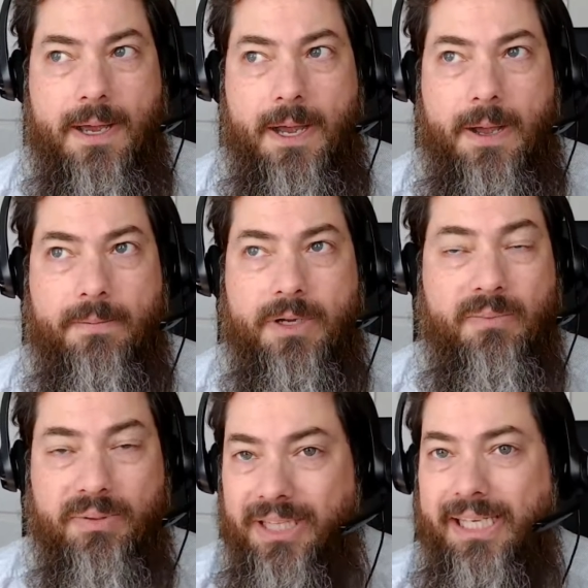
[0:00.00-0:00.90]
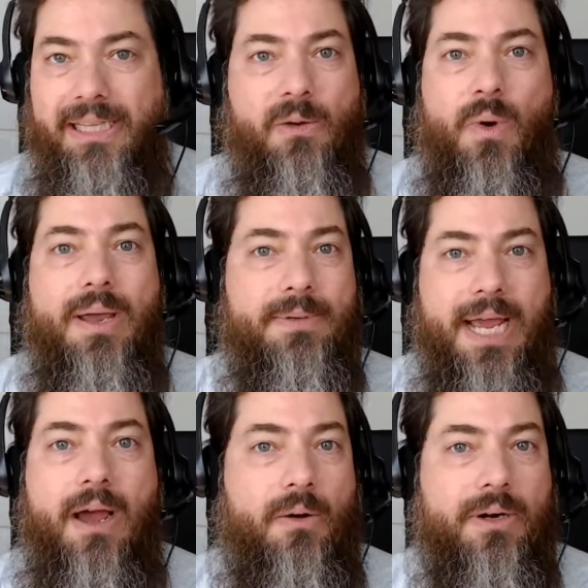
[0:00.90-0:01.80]
completely wiped
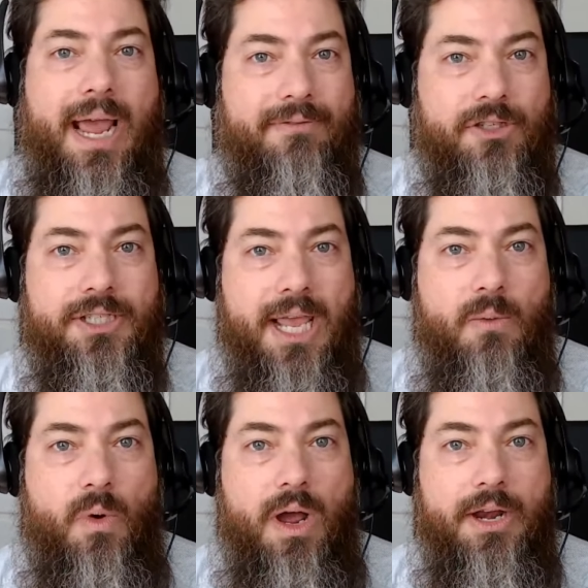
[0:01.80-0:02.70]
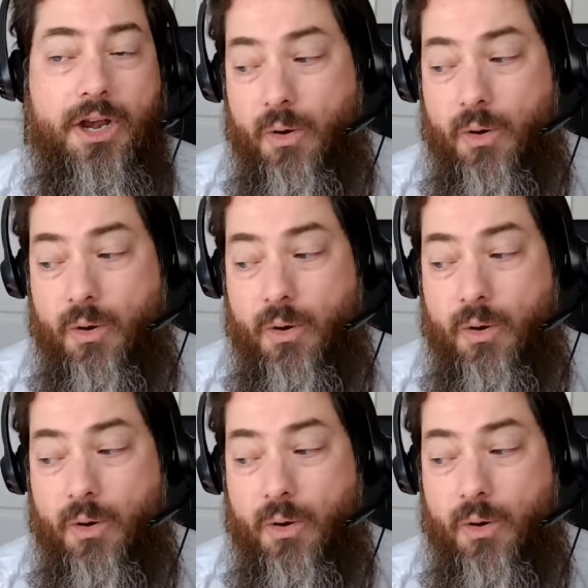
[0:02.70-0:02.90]
out after day 1,